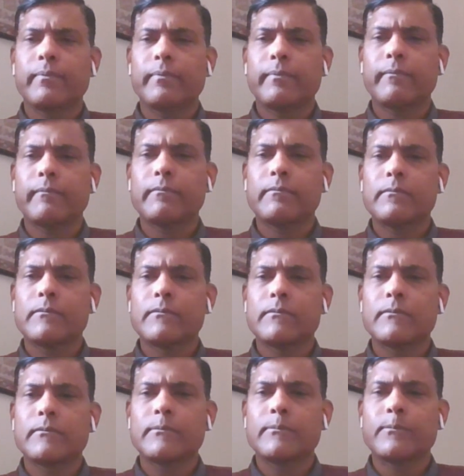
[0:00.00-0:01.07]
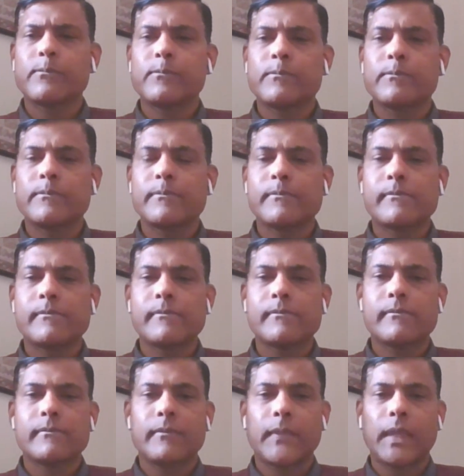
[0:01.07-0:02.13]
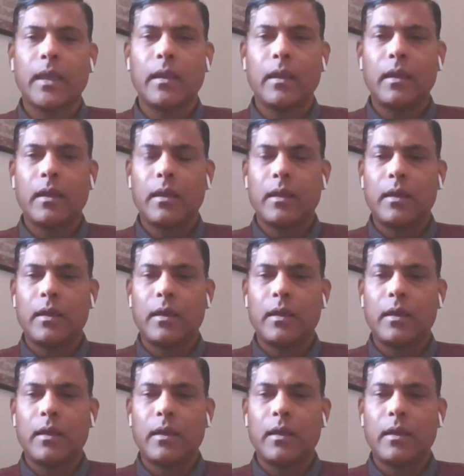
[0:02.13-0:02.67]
(silence)